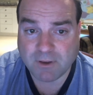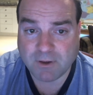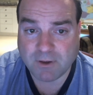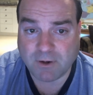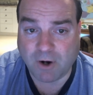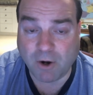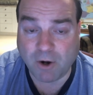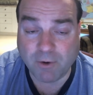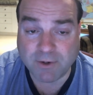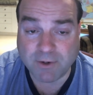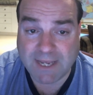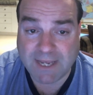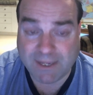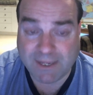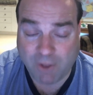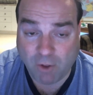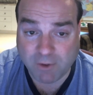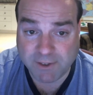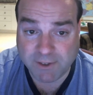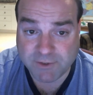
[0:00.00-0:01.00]
are at
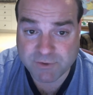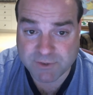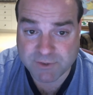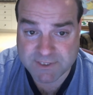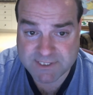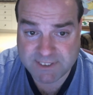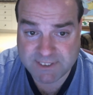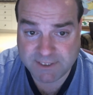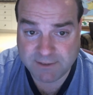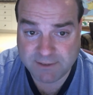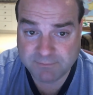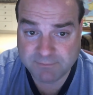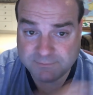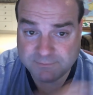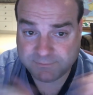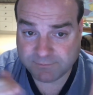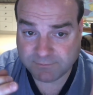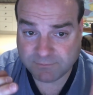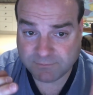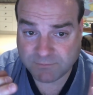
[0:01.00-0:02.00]
all interested,
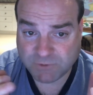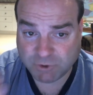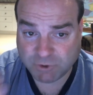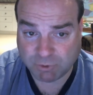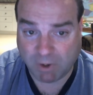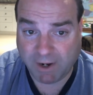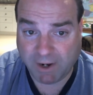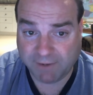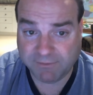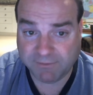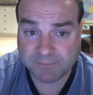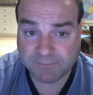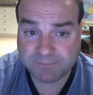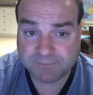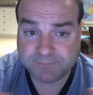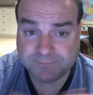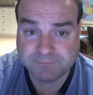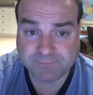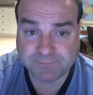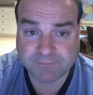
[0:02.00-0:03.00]
try them.
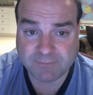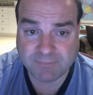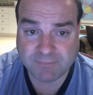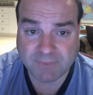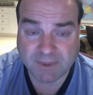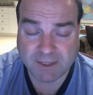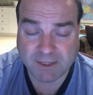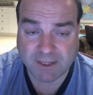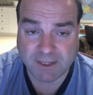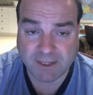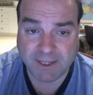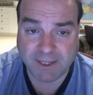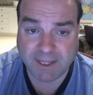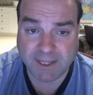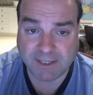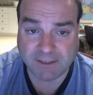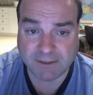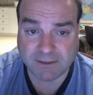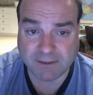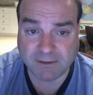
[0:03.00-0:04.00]
Get
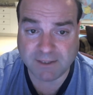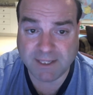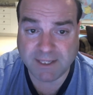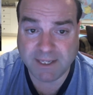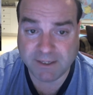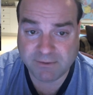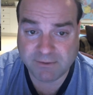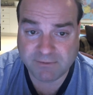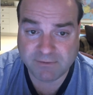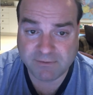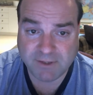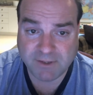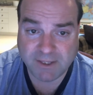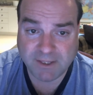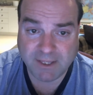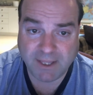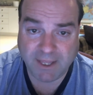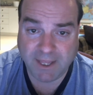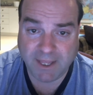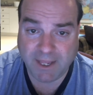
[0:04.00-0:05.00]
a little kit.
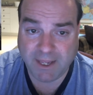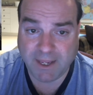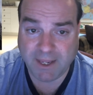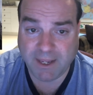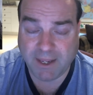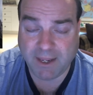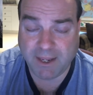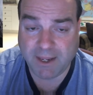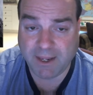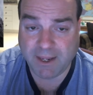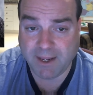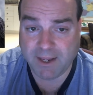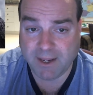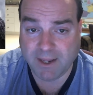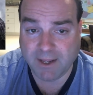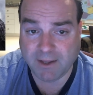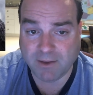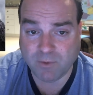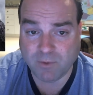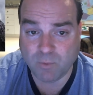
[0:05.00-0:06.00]

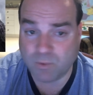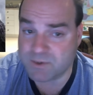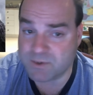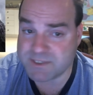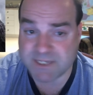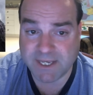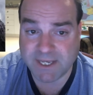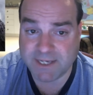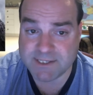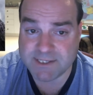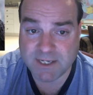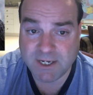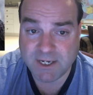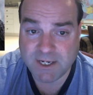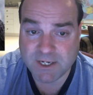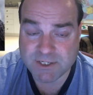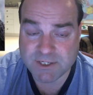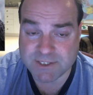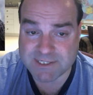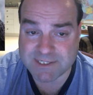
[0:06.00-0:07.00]
And worst case,
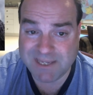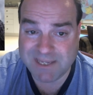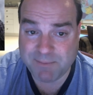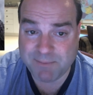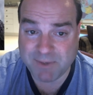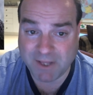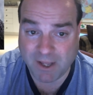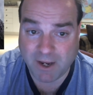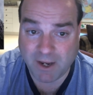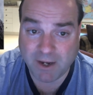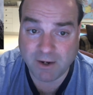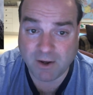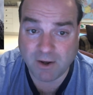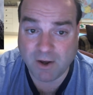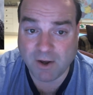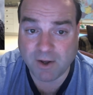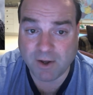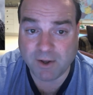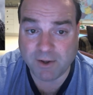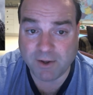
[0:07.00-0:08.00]
just keep an eye
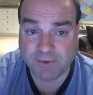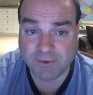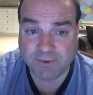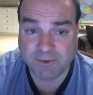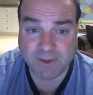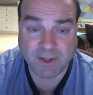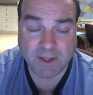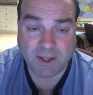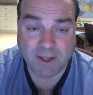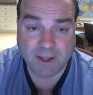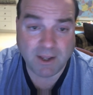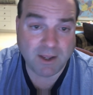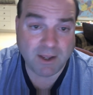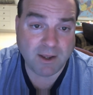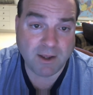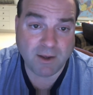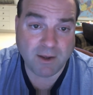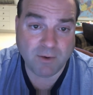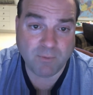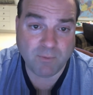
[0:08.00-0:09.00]
on
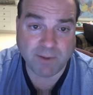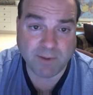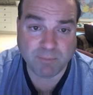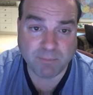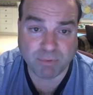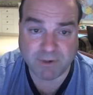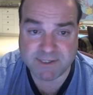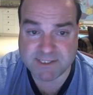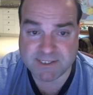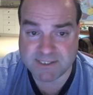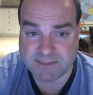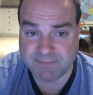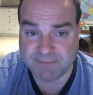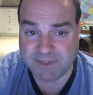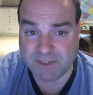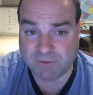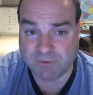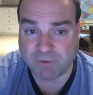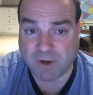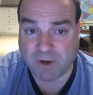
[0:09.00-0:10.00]
when prices may
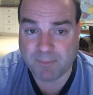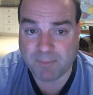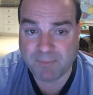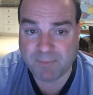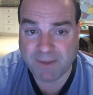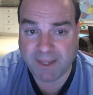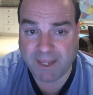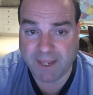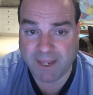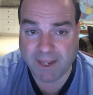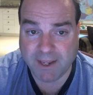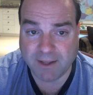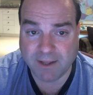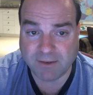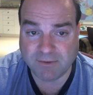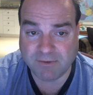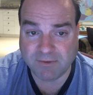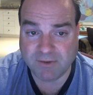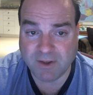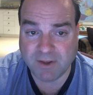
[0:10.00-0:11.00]
drop.
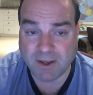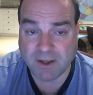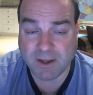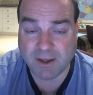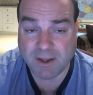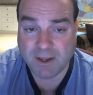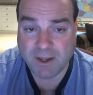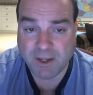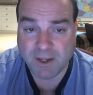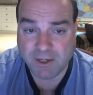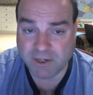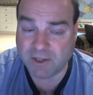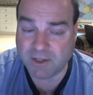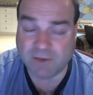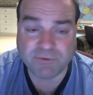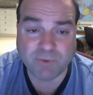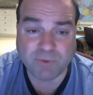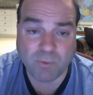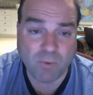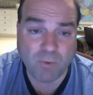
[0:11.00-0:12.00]
And you can
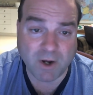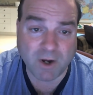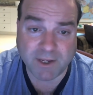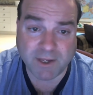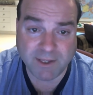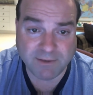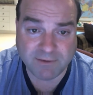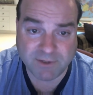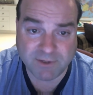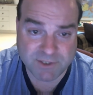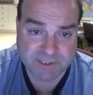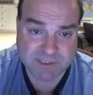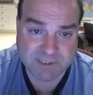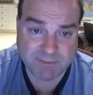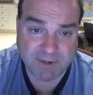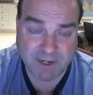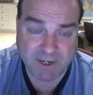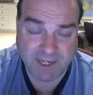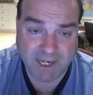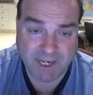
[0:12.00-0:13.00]
also walk into just
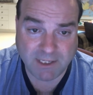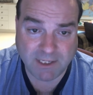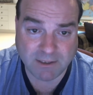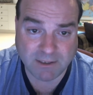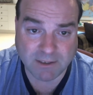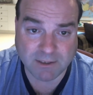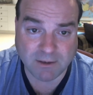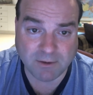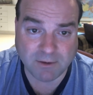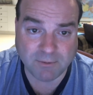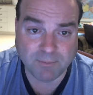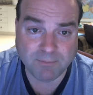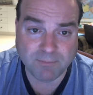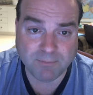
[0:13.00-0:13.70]
about any little